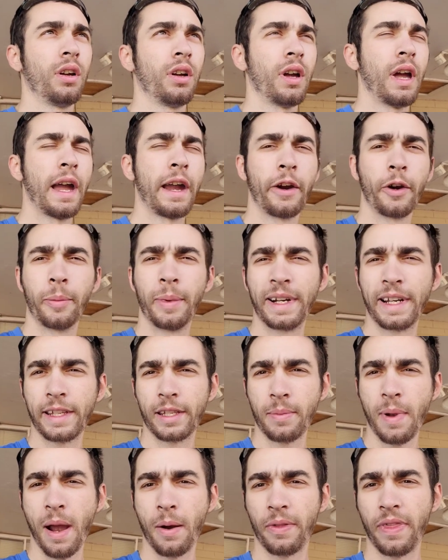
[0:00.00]
Hey everybody,
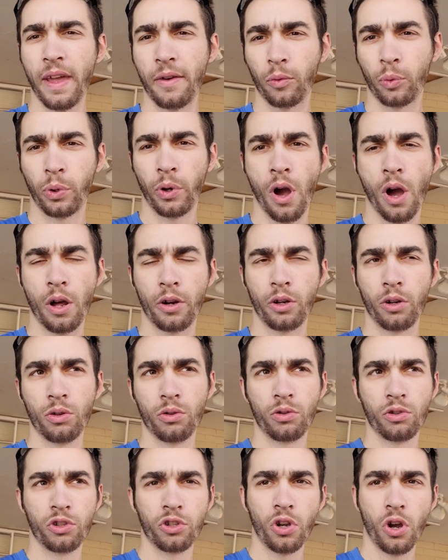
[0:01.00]
it's Matt with Everywhere Auto.
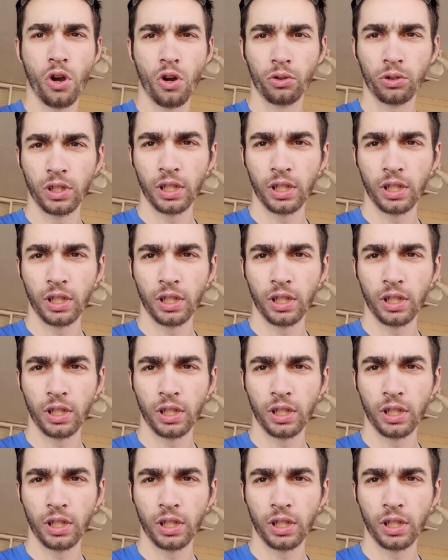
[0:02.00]
So